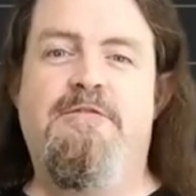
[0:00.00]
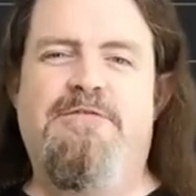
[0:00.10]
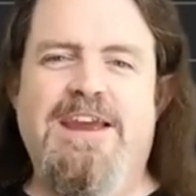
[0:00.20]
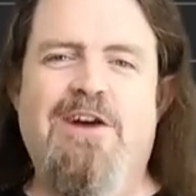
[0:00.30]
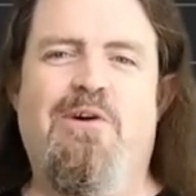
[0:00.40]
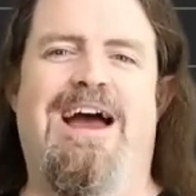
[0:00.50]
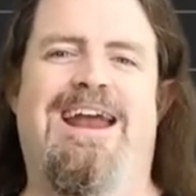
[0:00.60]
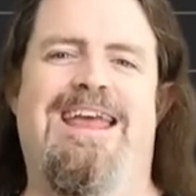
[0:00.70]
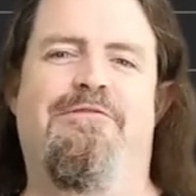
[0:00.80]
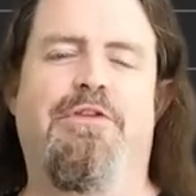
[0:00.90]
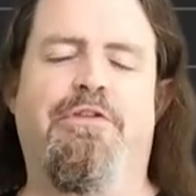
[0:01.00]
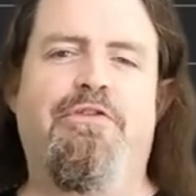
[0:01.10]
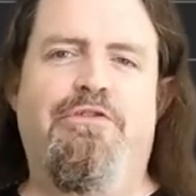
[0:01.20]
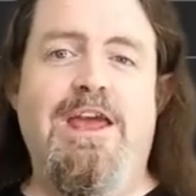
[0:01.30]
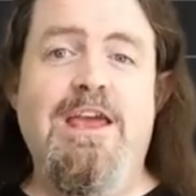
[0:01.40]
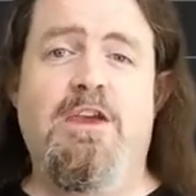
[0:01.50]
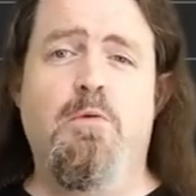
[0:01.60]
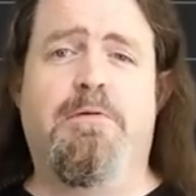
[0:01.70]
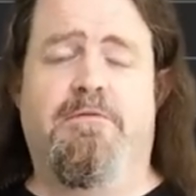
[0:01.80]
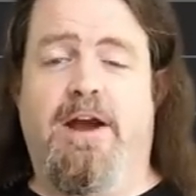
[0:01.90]
figure out if the thing
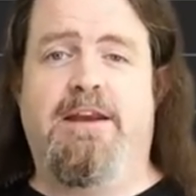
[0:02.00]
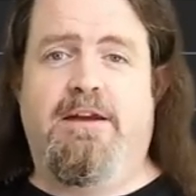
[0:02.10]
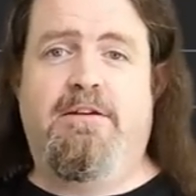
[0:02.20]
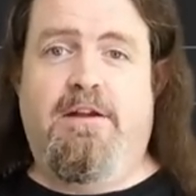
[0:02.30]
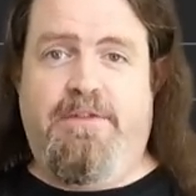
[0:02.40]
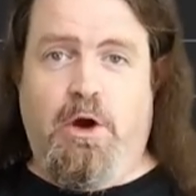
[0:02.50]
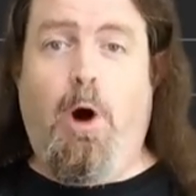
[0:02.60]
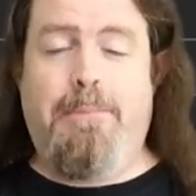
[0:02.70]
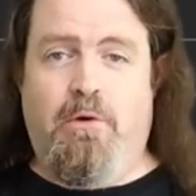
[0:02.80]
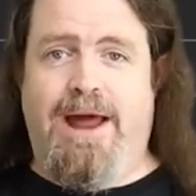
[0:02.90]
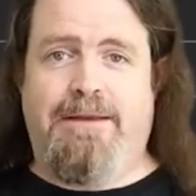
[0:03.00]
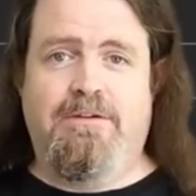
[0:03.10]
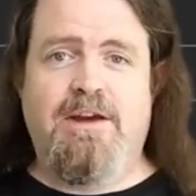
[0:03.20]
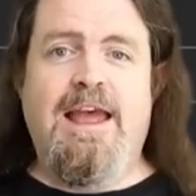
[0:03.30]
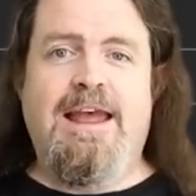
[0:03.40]
you provided, the operand,